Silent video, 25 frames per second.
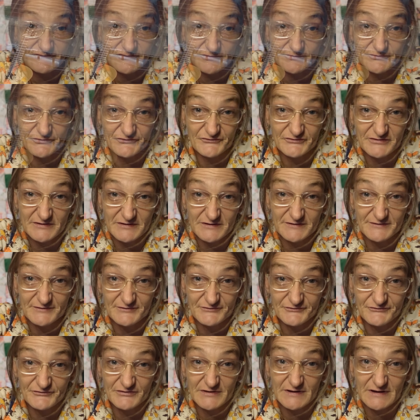from city to
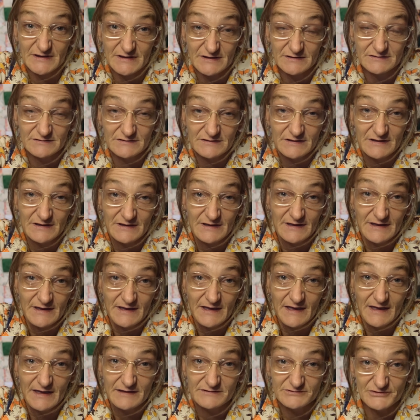city,
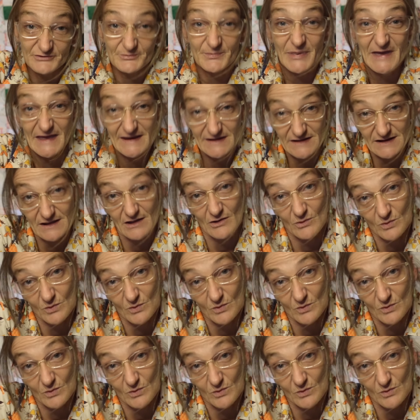depending